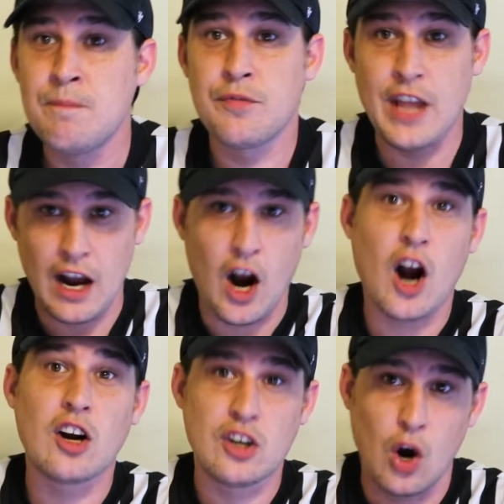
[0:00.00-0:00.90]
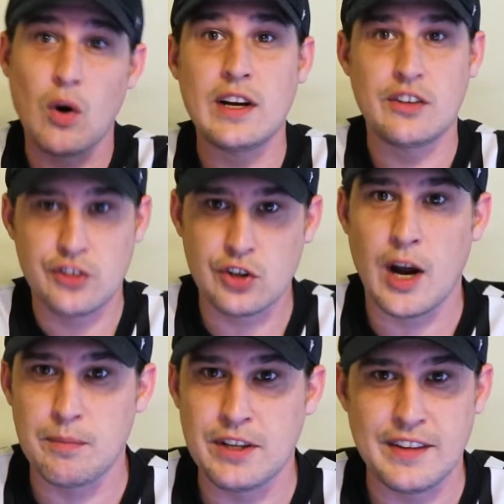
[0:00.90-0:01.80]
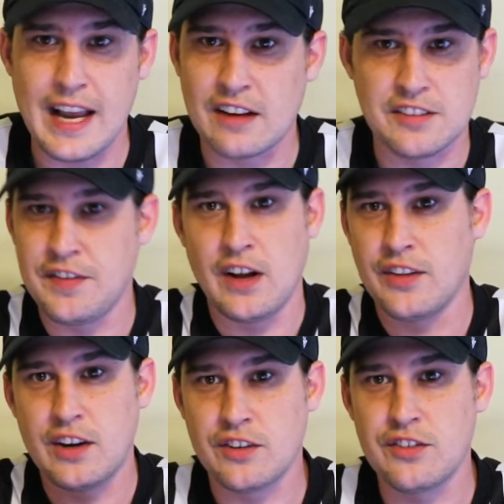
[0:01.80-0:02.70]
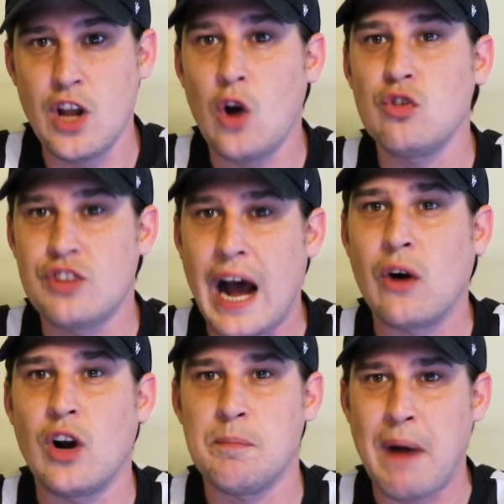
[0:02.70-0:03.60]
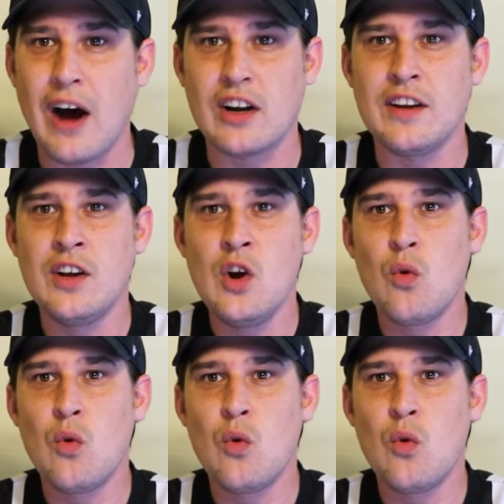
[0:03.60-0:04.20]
that are going to come to the XFL. There's no doubt about it.